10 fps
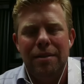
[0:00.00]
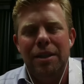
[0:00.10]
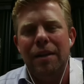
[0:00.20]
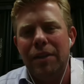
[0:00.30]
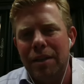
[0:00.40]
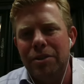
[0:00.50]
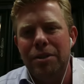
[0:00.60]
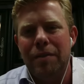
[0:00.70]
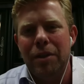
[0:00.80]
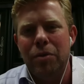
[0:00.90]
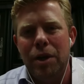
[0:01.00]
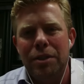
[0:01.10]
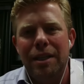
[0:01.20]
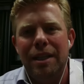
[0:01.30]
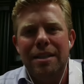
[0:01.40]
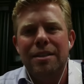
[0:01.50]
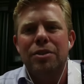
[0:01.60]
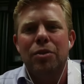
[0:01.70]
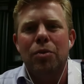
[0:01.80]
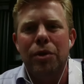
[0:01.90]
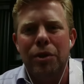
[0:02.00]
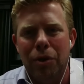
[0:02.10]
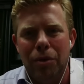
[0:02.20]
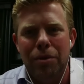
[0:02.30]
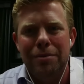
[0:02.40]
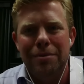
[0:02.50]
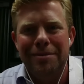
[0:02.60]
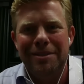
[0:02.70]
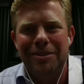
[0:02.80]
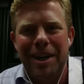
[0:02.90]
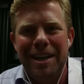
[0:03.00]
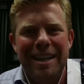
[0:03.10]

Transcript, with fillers: and you have to ask yourself that question, is this a worthy goal, right?